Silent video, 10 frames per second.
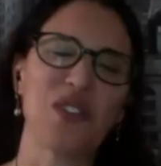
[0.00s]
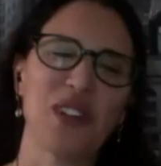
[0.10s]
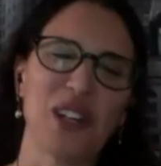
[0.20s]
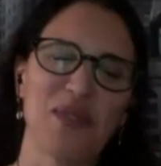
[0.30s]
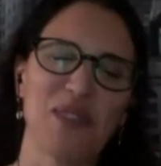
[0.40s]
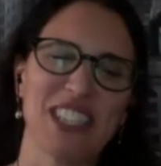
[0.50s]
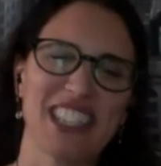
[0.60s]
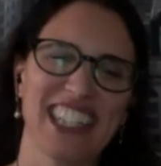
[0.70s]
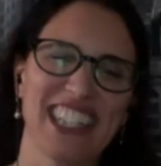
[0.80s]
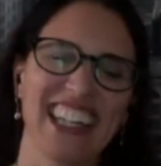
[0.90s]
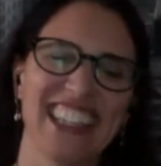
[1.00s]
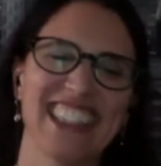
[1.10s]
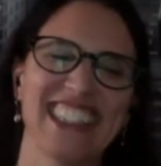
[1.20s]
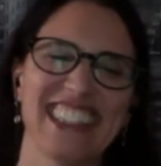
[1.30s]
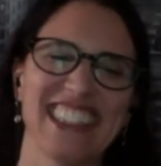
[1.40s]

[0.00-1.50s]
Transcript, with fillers: very much again.